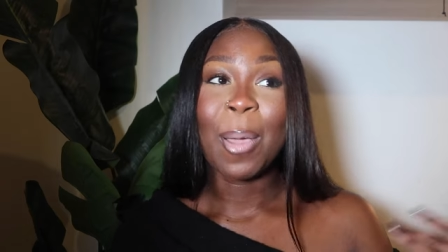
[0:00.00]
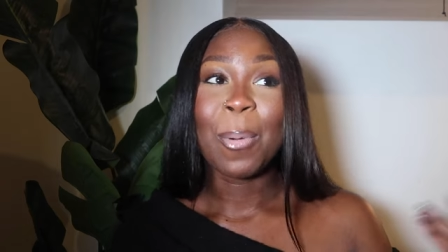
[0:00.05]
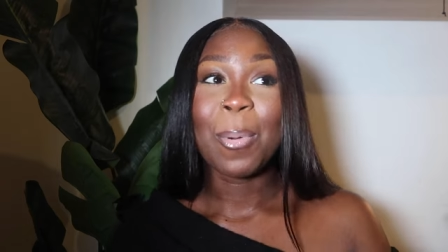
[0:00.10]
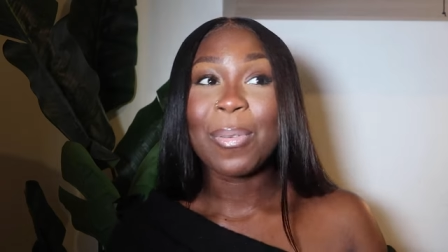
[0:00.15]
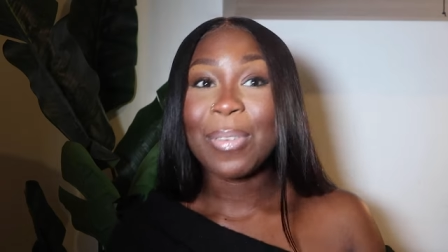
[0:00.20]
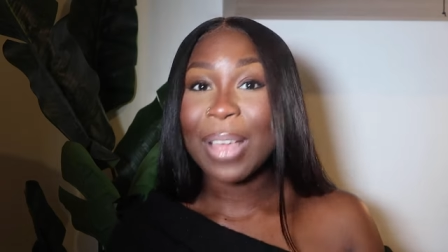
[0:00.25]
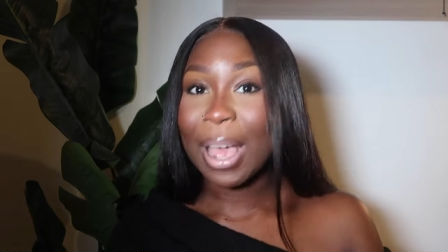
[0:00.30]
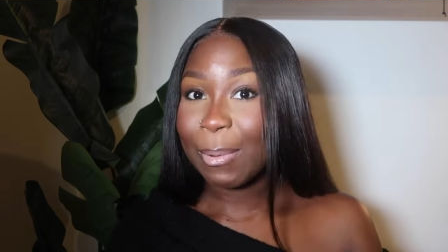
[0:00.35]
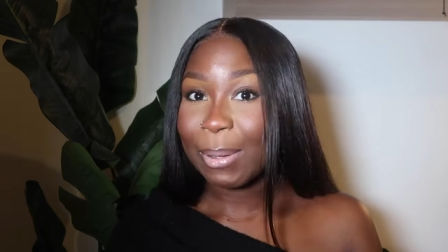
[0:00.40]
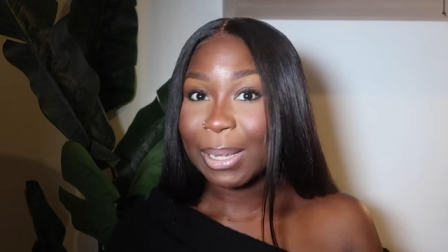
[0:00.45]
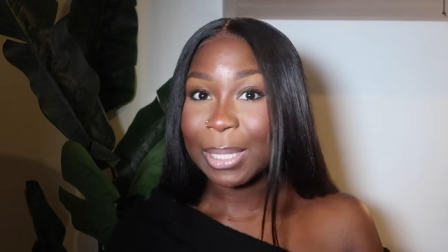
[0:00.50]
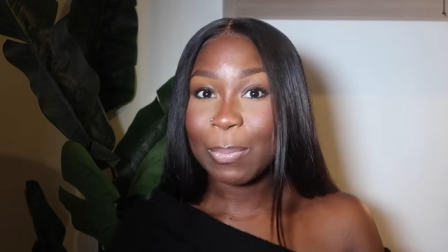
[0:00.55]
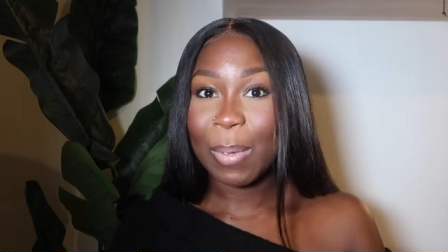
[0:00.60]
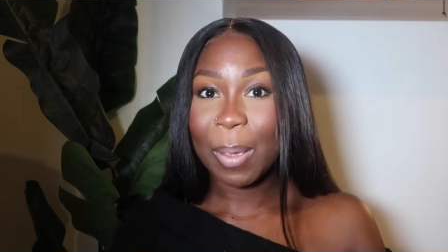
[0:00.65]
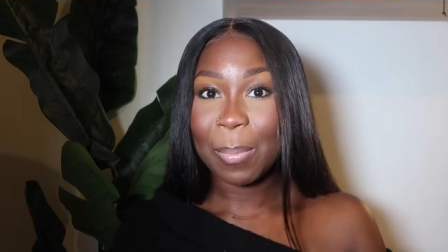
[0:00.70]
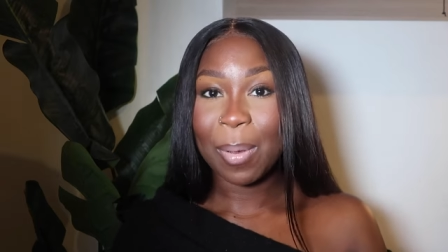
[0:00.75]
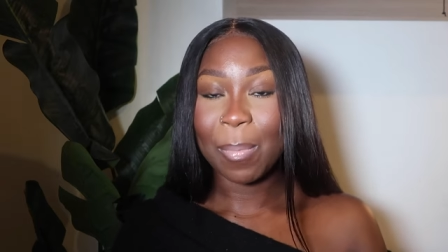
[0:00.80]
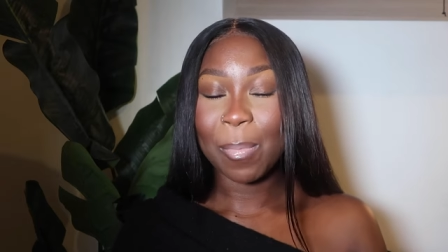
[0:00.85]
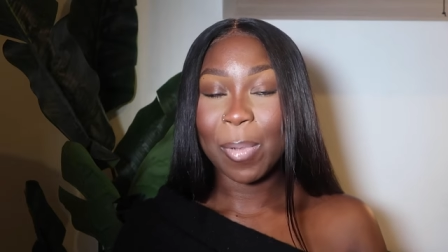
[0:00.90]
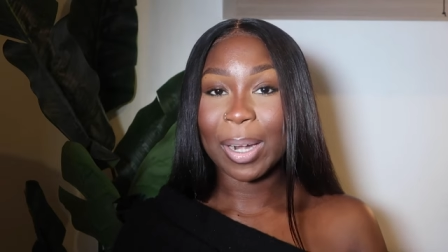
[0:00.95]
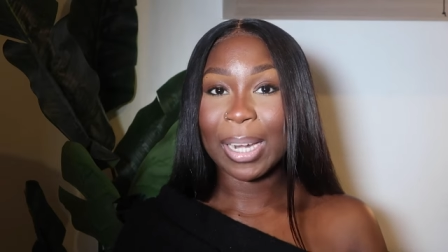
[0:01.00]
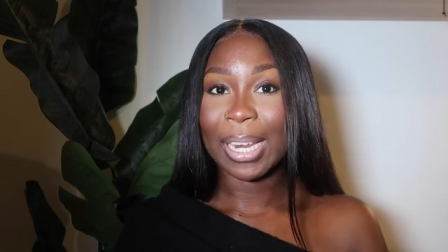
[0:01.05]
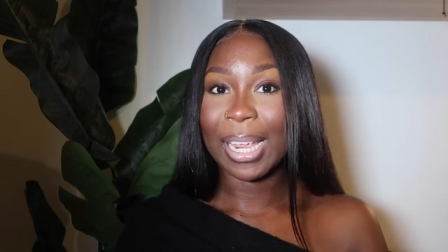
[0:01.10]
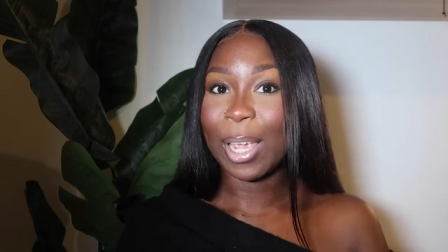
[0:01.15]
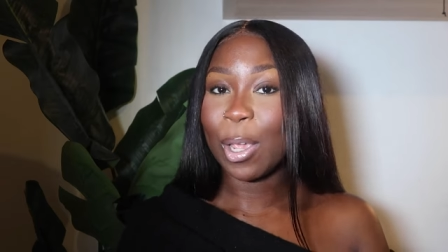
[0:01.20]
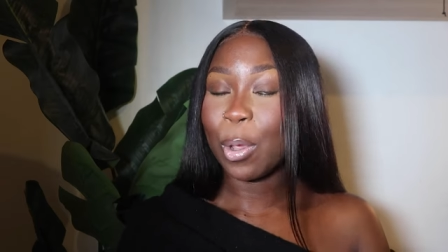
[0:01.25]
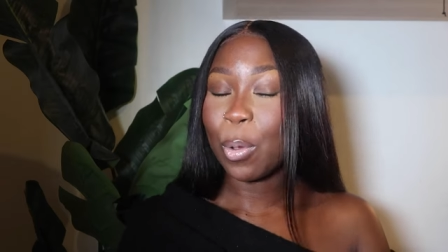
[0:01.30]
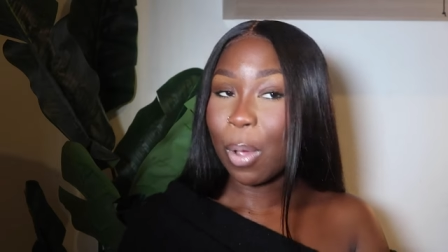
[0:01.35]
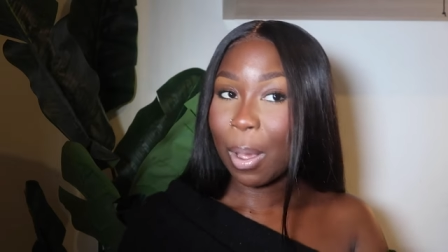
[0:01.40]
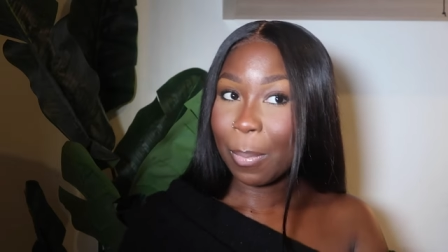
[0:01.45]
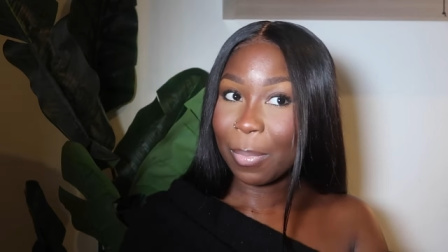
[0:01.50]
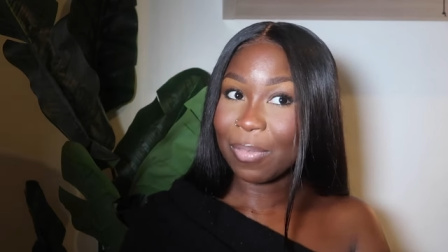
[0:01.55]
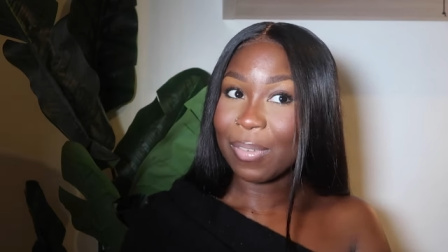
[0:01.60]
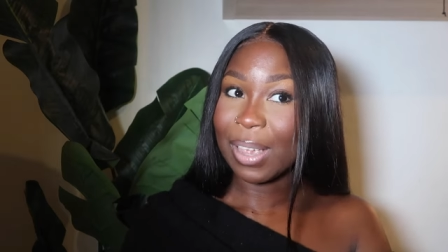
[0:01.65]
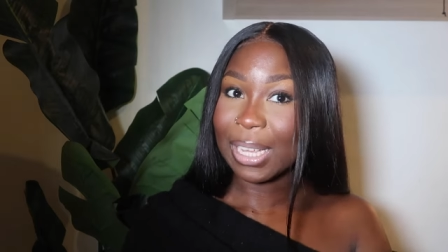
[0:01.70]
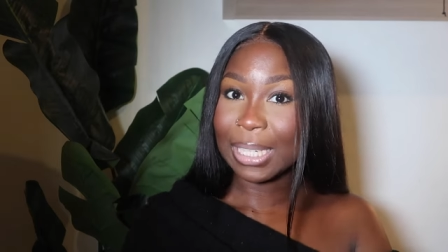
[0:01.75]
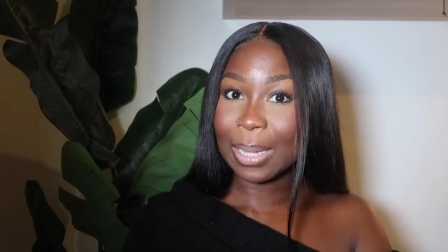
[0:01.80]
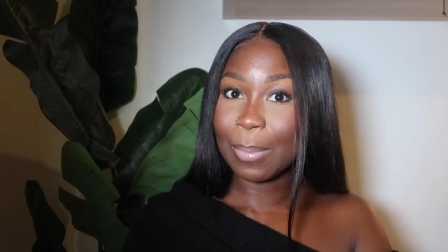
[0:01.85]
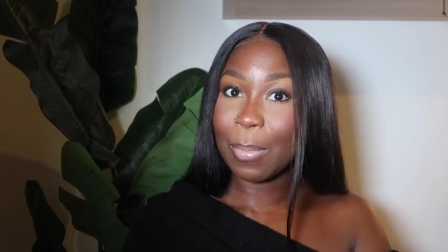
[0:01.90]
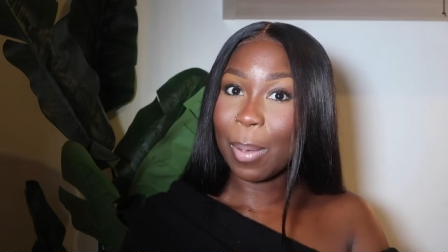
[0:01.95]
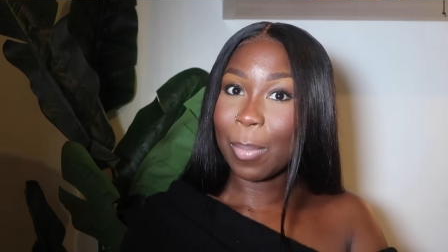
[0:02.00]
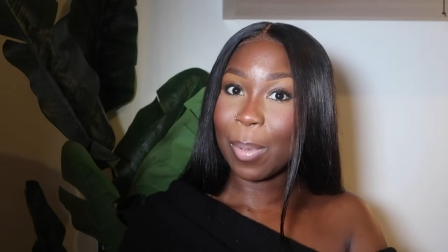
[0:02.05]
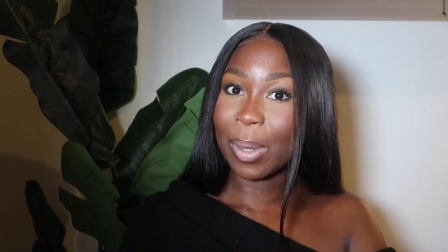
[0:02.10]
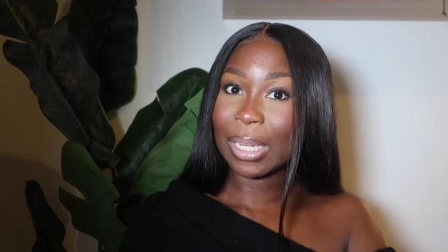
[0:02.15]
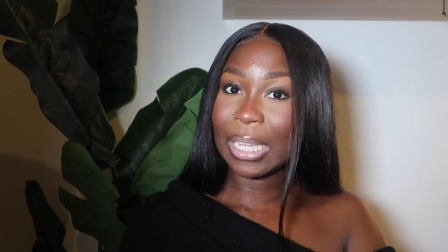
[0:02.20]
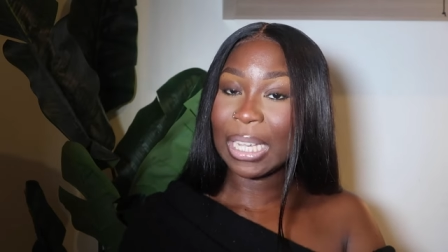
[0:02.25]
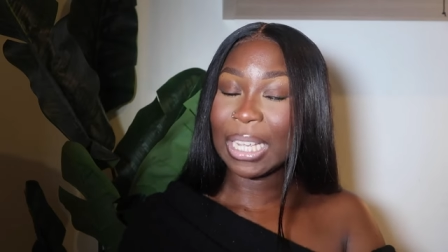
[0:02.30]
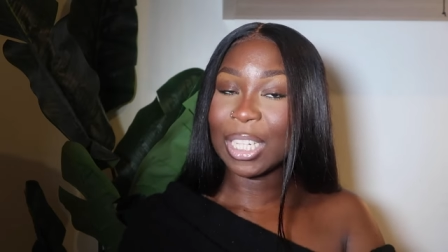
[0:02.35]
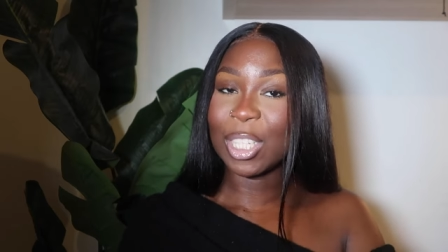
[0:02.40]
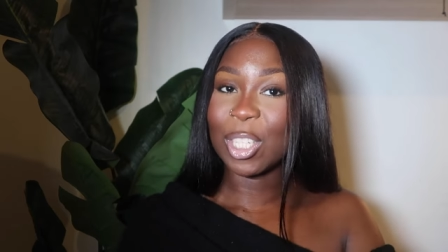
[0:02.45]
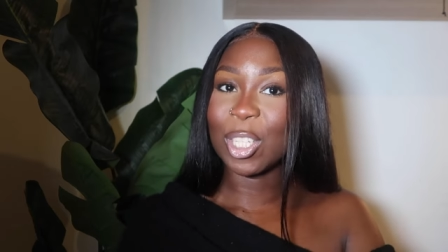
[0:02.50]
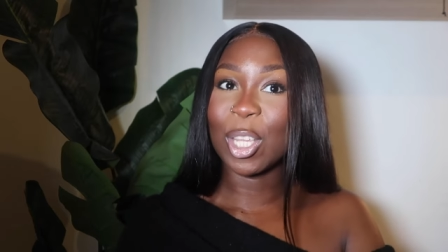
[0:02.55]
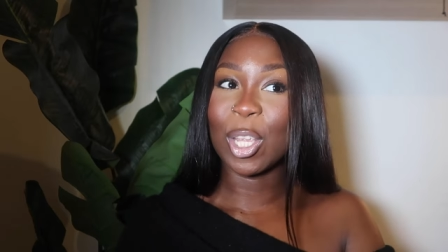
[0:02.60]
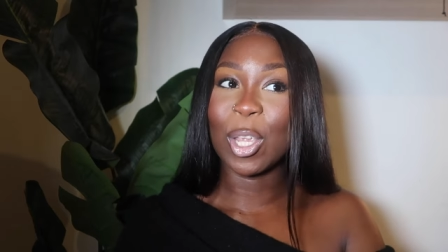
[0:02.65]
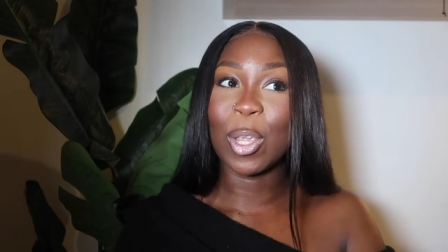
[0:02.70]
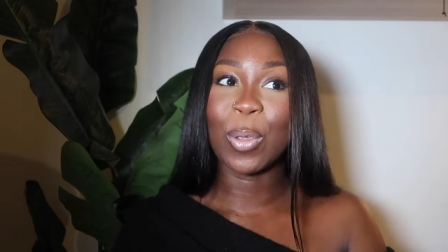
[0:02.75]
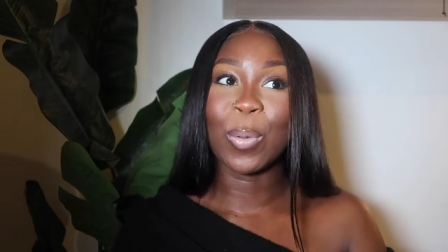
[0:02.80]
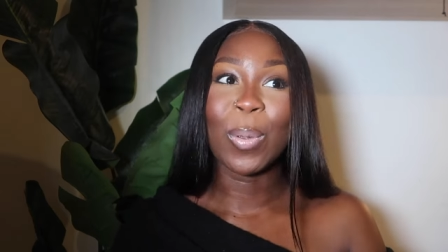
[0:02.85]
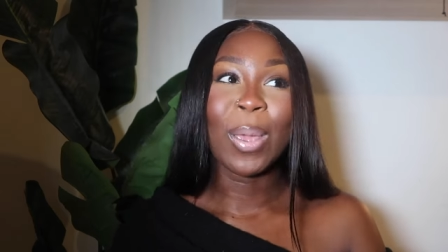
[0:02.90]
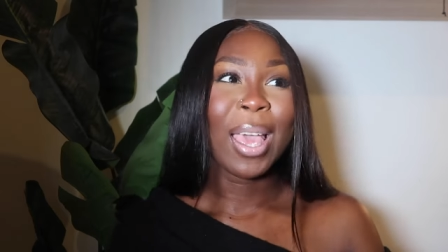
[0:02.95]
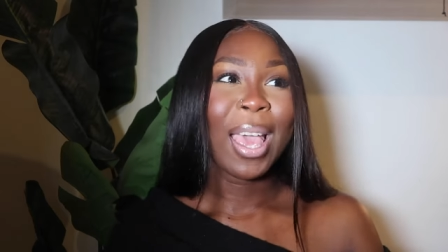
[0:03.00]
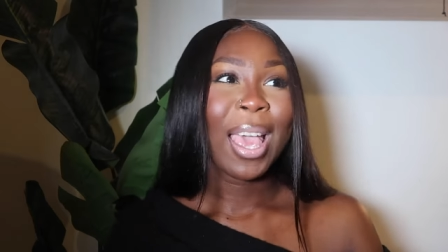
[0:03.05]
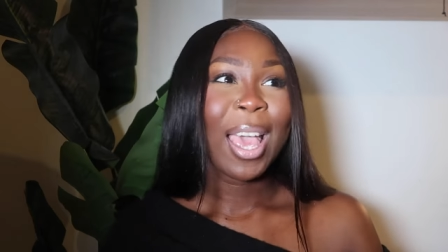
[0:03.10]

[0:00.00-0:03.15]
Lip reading: with how I spend my money, who I'm investing my money into,